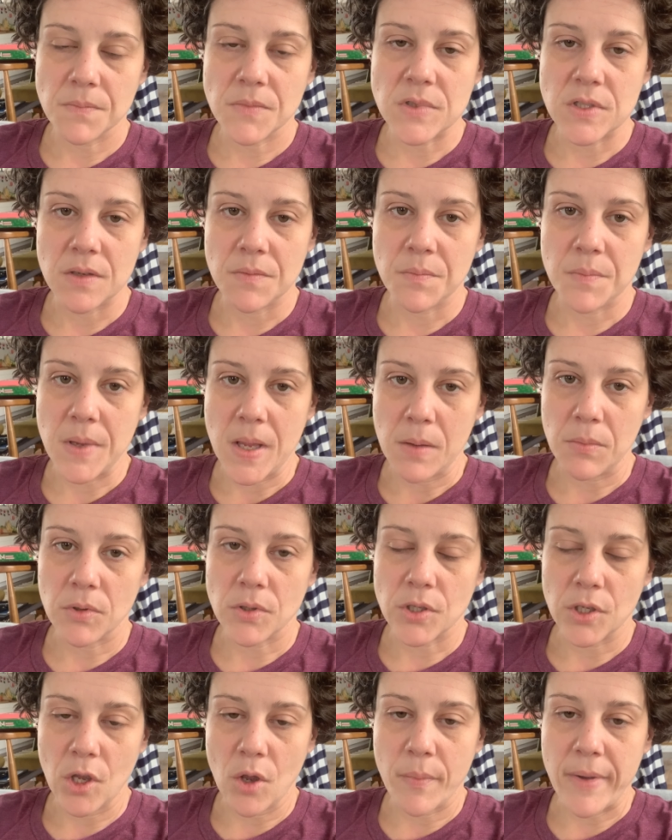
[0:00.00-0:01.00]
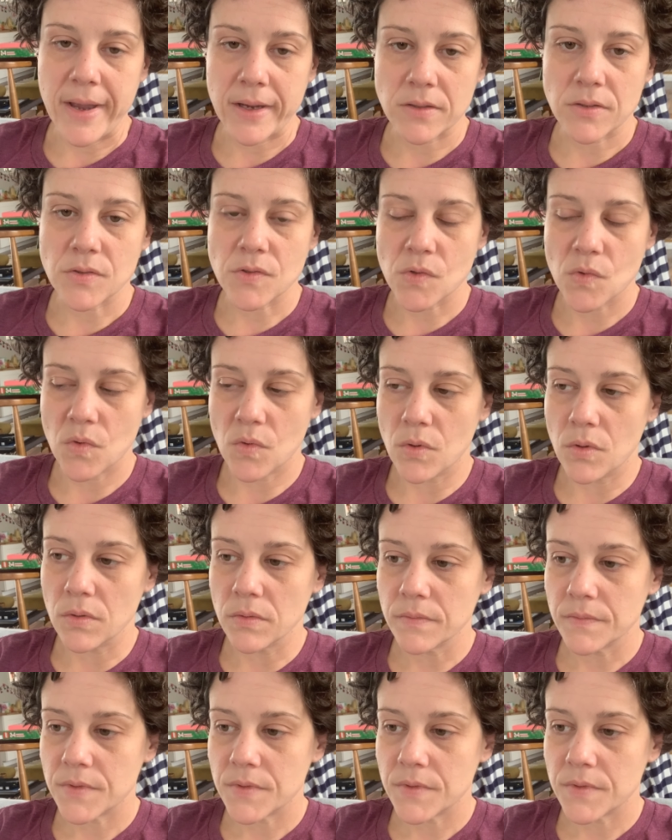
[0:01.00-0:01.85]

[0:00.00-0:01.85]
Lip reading: to be able to go back to school.